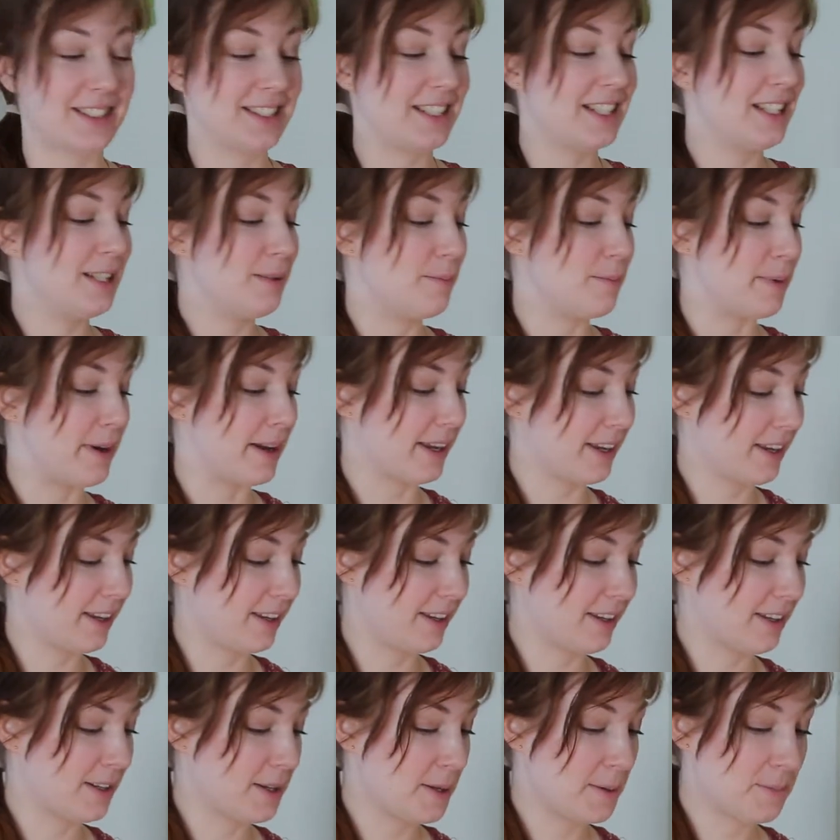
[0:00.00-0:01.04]
Gielbeck,
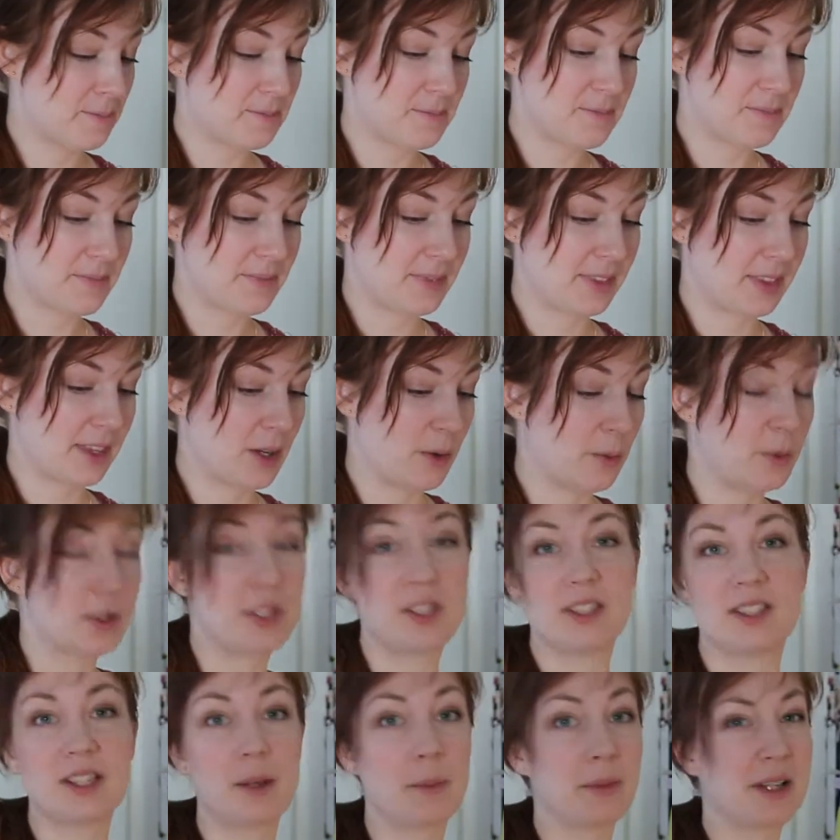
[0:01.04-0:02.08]
which
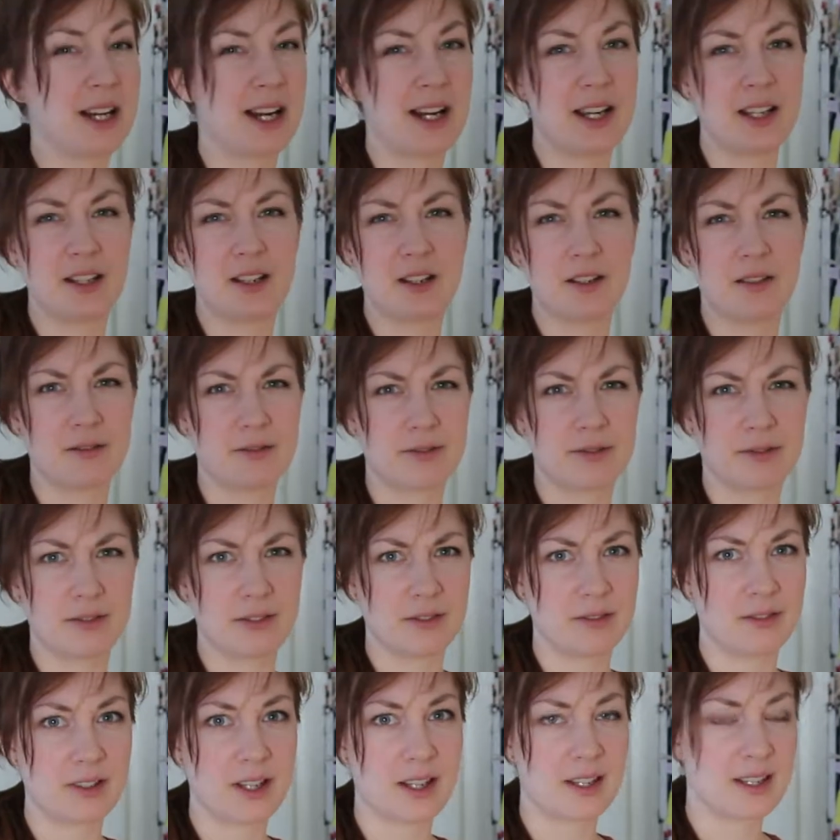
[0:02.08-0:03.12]
is some kind of
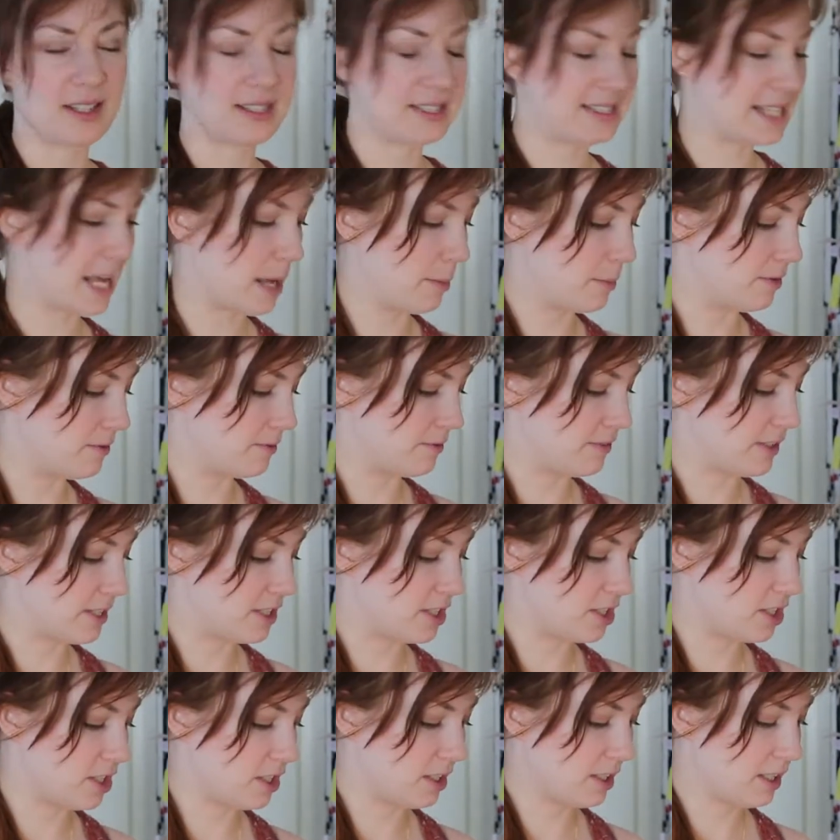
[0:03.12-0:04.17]
salmon
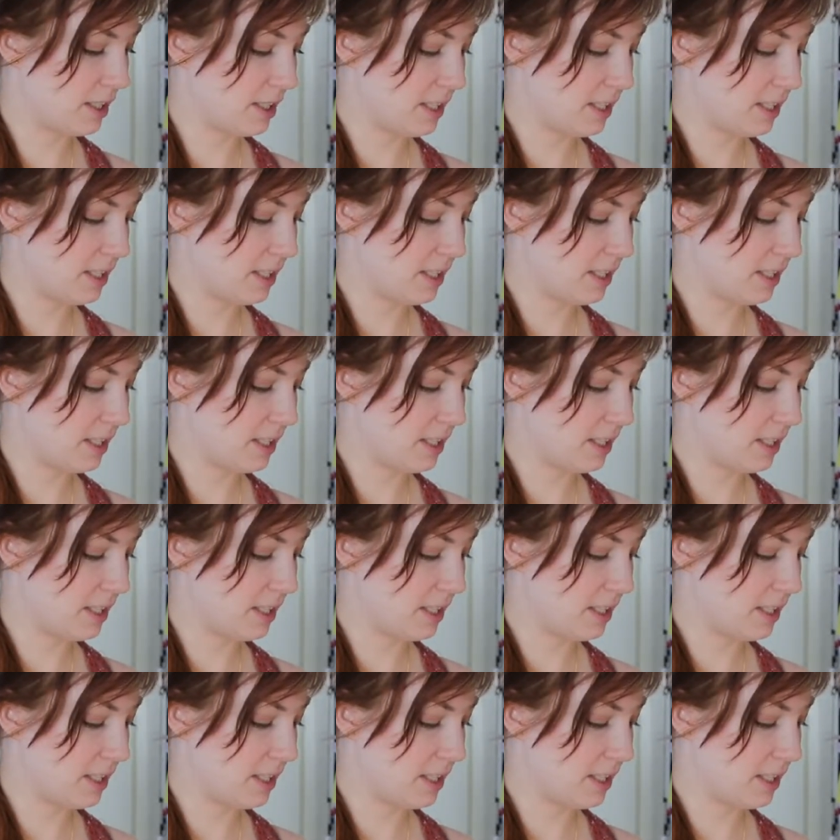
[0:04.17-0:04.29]
fish.